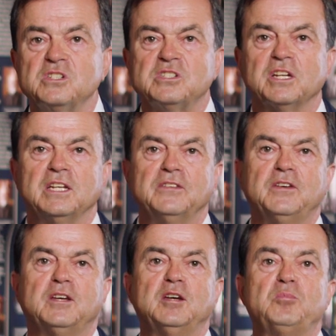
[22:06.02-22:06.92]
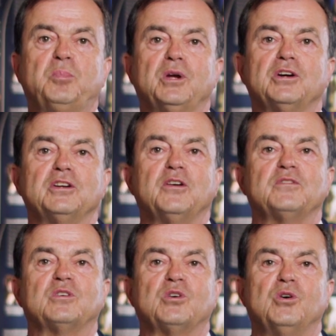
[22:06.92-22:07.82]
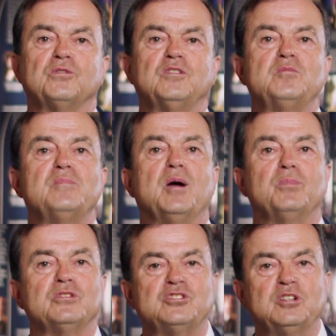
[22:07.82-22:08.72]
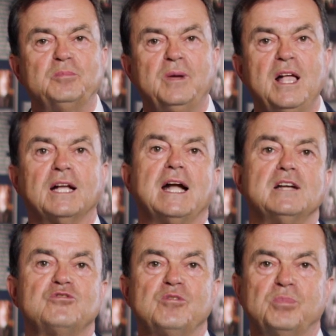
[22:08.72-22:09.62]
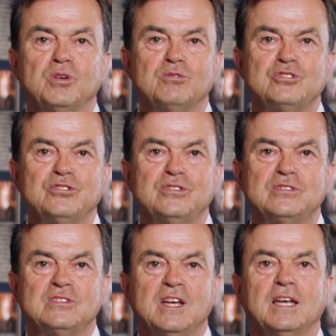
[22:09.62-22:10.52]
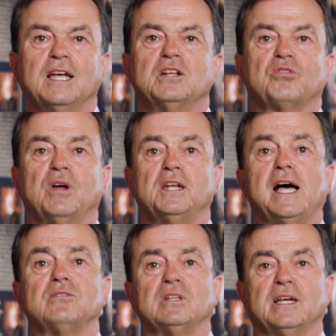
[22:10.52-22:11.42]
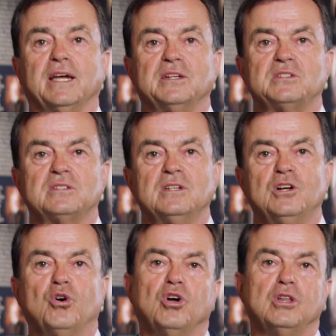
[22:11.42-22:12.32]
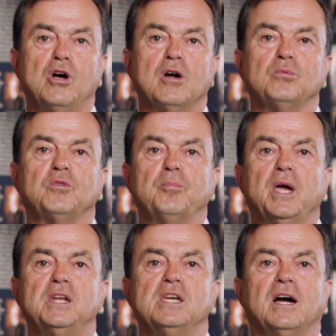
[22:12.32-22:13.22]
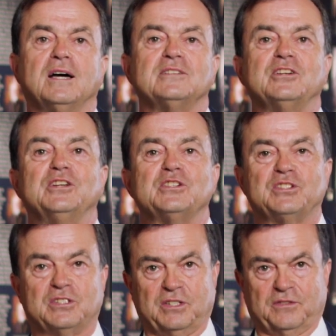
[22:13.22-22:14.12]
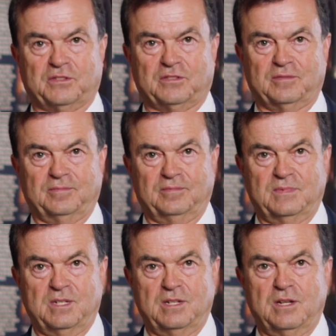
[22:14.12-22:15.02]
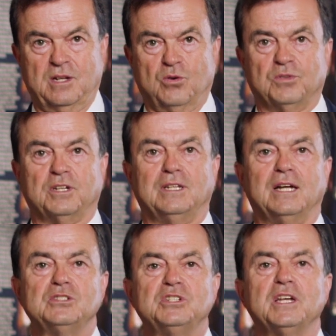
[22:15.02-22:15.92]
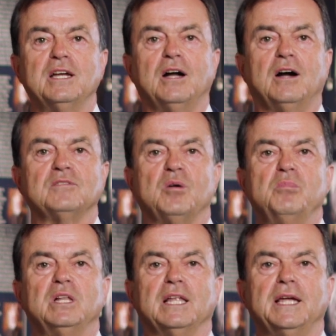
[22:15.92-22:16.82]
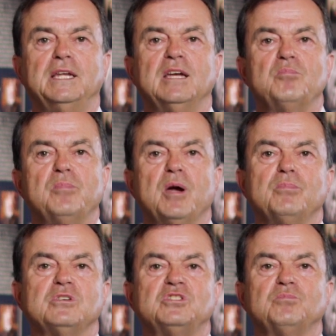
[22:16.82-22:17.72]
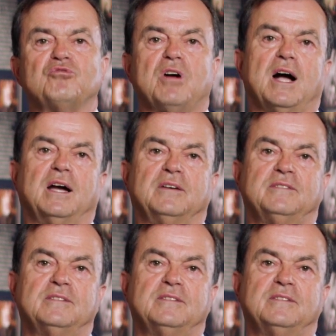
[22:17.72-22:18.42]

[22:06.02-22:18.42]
significant period of growth in membership, contributions, and grant outlays, along with many other initiatives. With the launching of the Millennium Membership Drive,